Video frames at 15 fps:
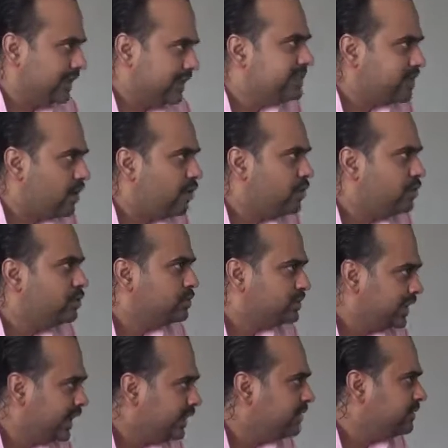That is how you
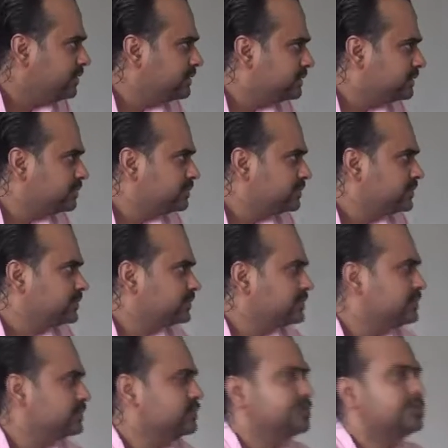think.
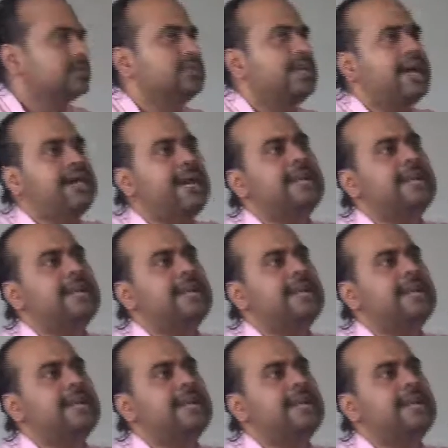That